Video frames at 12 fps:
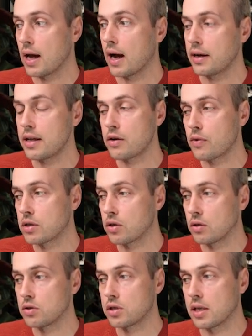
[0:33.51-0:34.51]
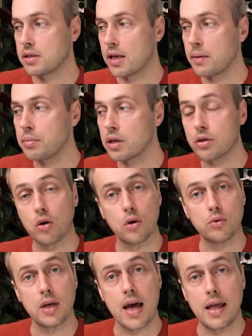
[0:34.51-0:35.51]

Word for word: And then it returns this template called